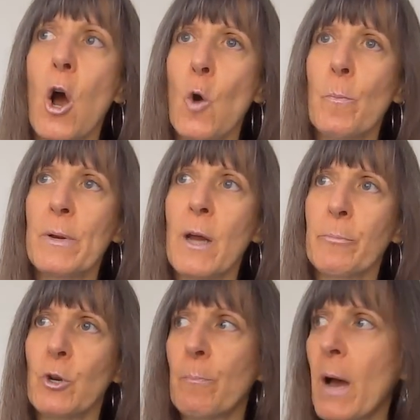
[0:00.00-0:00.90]
open
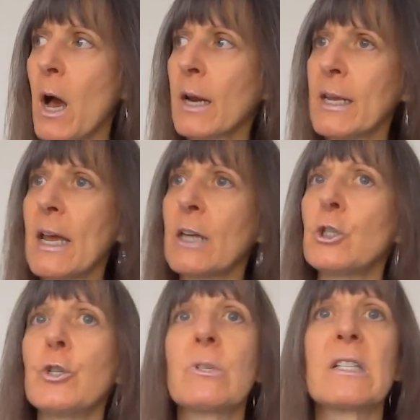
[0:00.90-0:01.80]
up your body
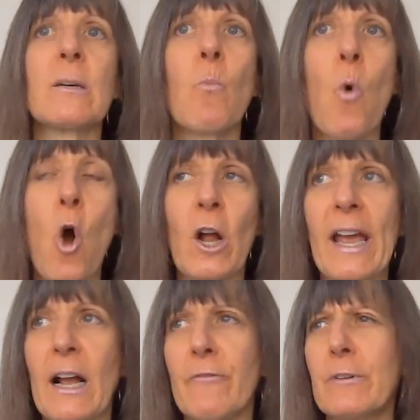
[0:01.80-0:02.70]
and do some
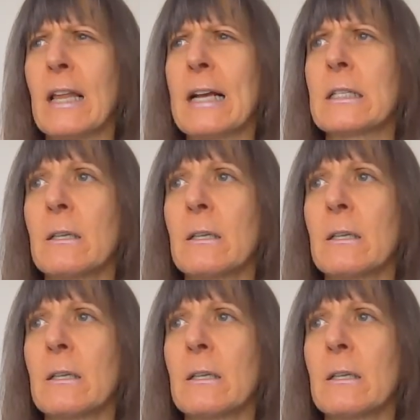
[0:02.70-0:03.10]
walking. I feel like